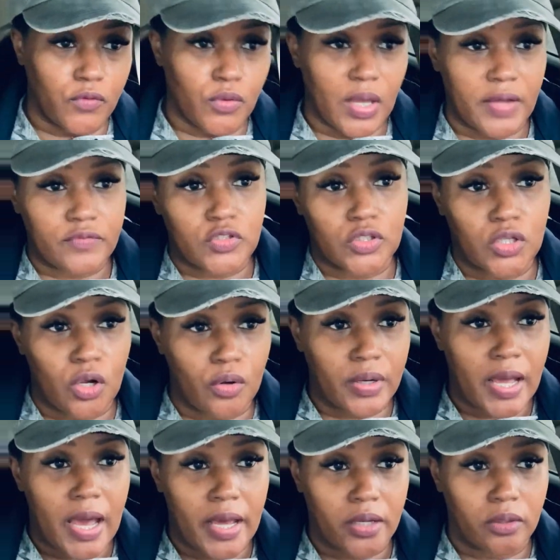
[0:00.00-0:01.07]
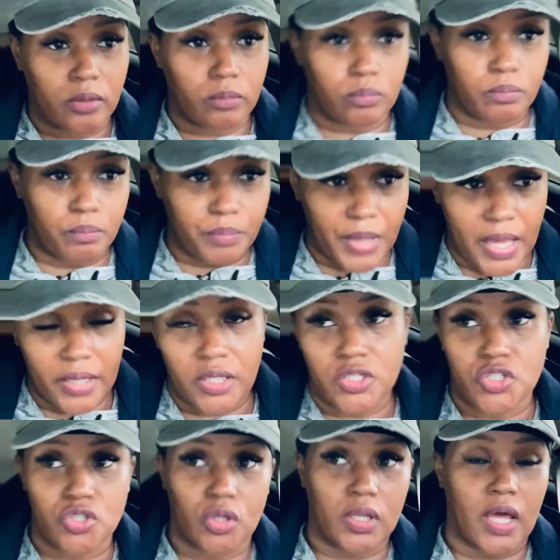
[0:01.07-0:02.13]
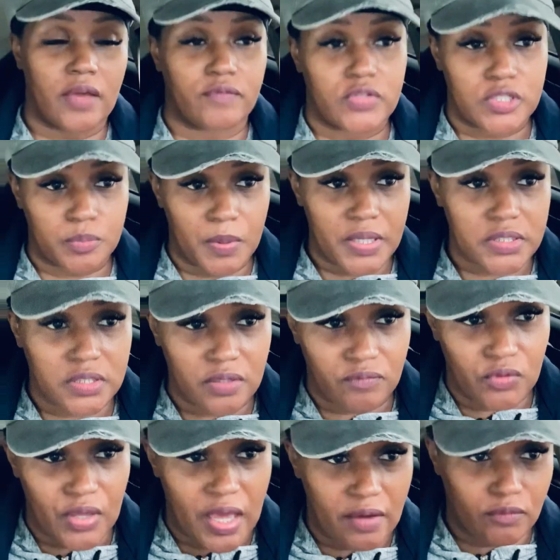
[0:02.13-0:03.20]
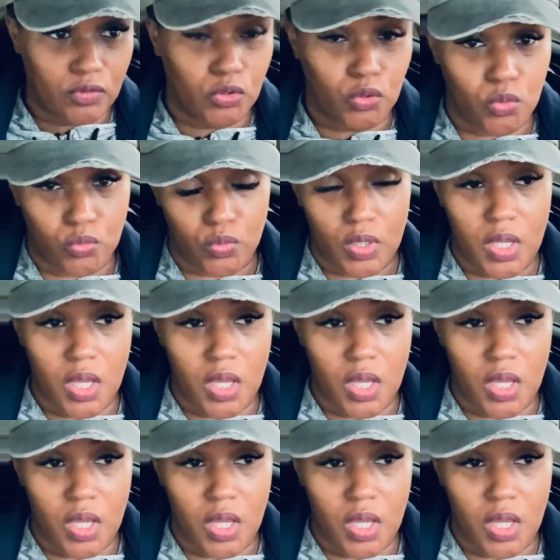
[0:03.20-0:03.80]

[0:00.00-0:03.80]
You have to learn how to balance your life, especially if you have a little